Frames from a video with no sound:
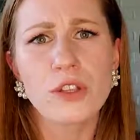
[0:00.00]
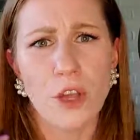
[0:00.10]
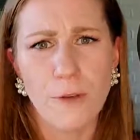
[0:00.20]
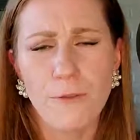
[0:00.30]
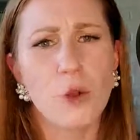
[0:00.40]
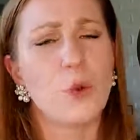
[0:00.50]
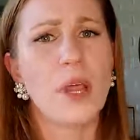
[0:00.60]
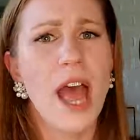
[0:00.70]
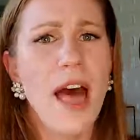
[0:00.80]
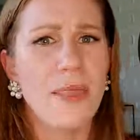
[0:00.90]
our food.
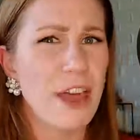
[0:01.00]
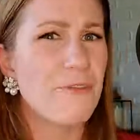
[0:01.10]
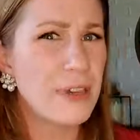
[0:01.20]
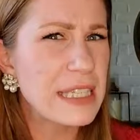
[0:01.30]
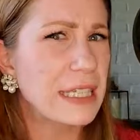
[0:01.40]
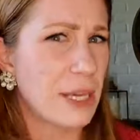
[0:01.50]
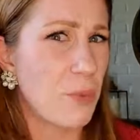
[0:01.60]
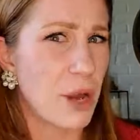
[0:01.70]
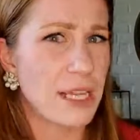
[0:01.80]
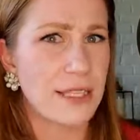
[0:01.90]
That physically
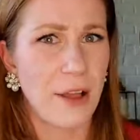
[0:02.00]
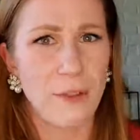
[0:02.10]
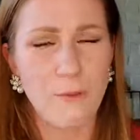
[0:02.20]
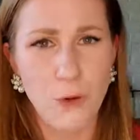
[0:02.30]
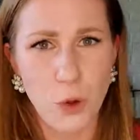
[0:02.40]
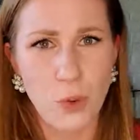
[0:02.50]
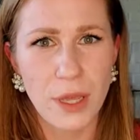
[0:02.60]
breaks down the food.